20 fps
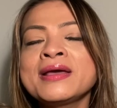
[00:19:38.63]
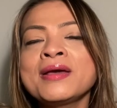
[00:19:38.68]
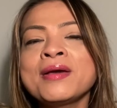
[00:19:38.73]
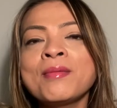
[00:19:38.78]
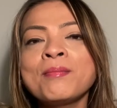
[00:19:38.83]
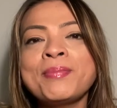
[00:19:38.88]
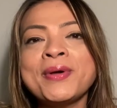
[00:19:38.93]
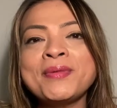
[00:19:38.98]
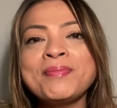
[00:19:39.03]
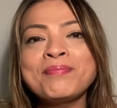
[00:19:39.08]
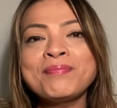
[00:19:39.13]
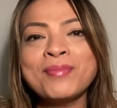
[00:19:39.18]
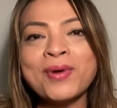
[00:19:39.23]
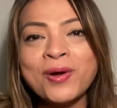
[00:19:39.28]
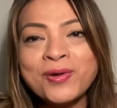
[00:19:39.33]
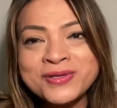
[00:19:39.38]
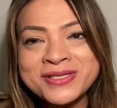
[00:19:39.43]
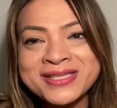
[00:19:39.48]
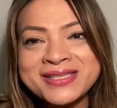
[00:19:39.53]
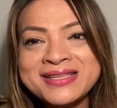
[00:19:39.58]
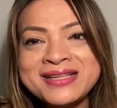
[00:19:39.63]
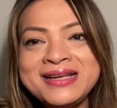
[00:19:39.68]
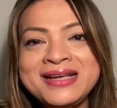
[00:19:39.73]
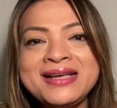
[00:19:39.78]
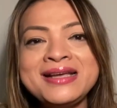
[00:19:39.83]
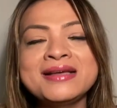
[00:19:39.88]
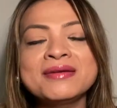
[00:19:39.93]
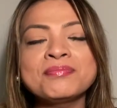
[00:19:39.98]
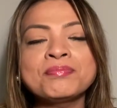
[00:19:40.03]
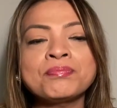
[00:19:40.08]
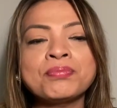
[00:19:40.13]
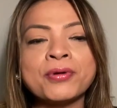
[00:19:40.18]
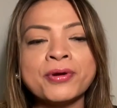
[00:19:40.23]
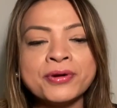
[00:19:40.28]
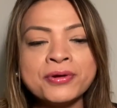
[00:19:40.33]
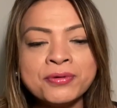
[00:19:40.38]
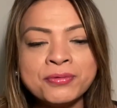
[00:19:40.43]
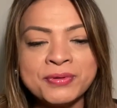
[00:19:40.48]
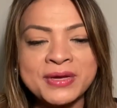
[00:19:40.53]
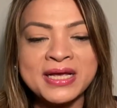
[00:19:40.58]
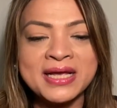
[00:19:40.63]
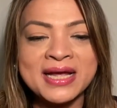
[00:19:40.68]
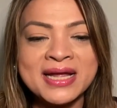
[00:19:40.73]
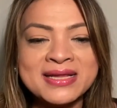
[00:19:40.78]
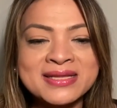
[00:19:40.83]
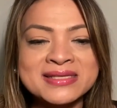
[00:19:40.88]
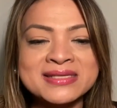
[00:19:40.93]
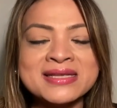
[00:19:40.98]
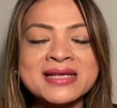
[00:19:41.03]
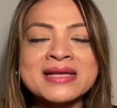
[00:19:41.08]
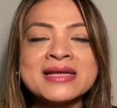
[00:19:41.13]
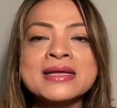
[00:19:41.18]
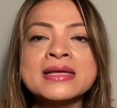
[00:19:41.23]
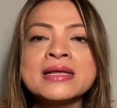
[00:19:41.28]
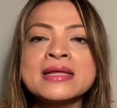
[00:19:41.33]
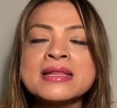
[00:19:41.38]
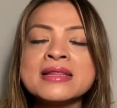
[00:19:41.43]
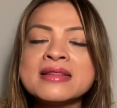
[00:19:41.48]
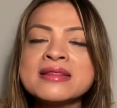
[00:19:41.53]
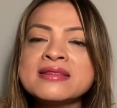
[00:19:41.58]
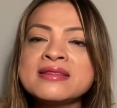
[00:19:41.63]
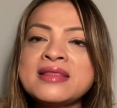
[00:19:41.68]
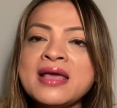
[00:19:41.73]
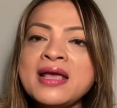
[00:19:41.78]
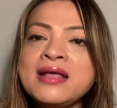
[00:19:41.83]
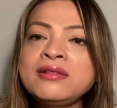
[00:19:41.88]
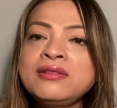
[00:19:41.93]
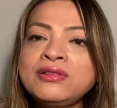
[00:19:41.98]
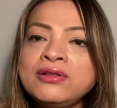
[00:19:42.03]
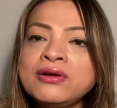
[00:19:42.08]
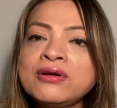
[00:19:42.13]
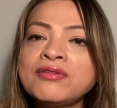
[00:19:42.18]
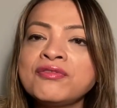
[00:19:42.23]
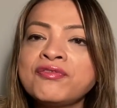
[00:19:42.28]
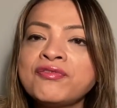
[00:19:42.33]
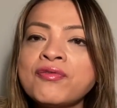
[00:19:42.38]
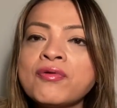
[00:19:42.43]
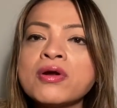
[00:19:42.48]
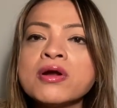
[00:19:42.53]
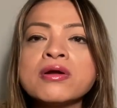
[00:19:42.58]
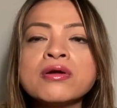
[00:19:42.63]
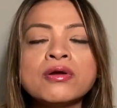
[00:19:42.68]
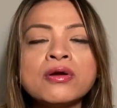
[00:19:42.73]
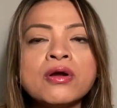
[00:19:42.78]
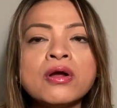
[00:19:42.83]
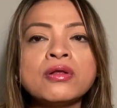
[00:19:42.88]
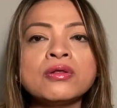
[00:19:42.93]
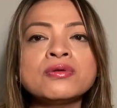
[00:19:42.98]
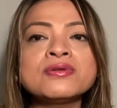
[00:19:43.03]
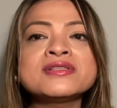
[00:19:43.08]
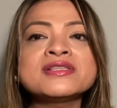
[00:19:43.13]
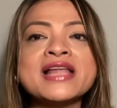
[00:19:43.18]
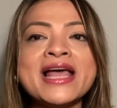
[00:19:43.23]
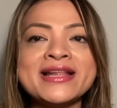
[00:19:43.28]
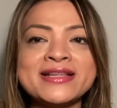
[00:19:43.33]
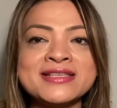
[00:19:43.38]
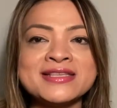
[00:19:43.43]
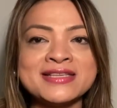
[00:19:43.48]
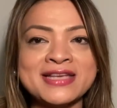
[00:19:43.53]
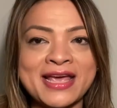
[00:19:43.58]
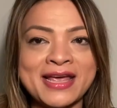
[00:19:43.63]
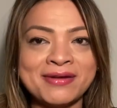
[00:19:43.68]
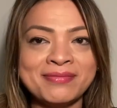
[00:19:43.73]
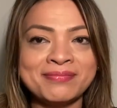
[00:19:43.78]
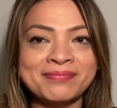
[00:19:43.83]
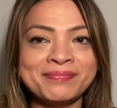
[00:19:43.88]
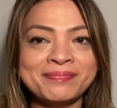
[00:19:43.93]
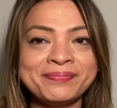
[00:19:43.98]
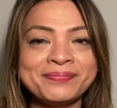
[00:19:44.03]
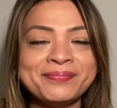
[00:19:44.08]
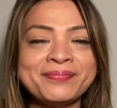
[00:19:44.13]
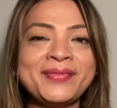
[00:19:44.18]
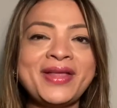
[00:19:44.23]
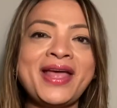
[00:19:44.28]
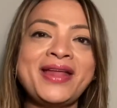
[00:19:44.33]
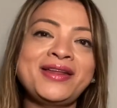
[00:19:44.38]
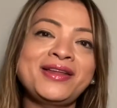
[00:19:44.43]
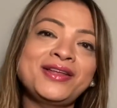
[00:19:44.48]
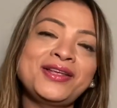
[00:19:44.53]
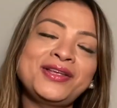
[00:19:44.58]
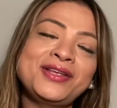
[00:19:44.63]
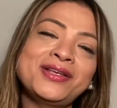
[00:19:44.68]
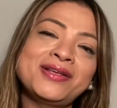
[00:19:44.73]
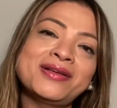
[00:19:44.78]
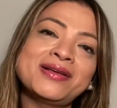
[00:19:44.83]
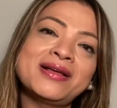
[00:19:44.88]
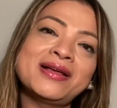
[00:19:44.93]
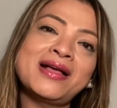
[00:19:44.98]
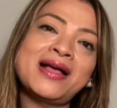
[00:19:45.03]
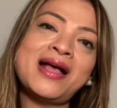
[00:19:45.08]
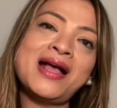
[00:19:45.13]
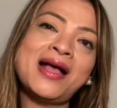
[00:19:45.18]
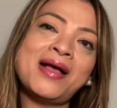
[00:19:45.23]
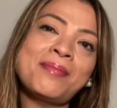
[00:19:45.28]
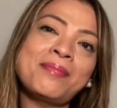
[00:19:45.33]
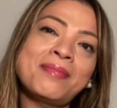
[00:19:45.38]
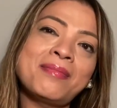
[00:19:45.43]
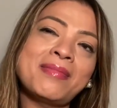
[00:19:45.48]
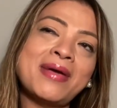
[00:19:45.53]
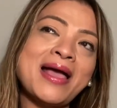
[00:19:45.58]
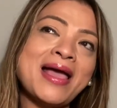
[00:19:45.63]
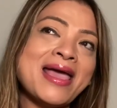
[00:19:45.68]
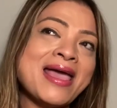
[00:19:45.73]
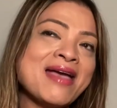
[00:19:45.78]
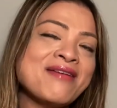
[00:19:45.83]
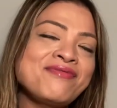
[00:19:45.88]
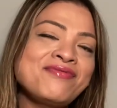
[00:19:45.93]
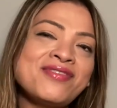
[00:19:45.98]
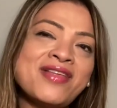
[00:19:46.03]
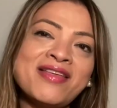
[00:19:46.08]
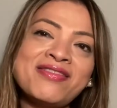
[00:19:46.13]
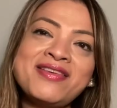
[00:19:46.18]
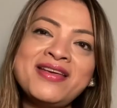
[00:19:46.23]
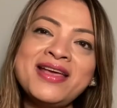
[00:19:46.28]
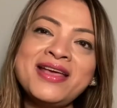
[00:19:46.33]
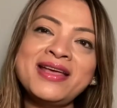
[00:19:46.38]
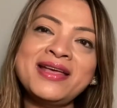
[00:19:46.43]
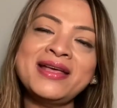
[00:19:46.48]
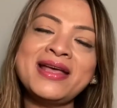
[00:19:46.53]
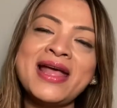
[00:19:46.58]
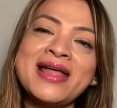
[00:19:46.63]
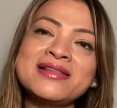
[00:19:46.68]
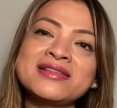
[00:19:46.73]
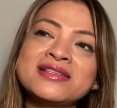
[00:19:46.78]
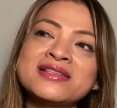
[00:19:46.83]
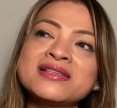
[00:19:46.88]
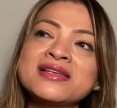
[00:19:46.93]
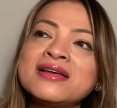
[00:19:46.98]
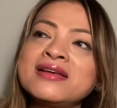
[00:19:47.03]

But mostly Puerto Ricans, they look for a girl who's light skinned, and I have nothing against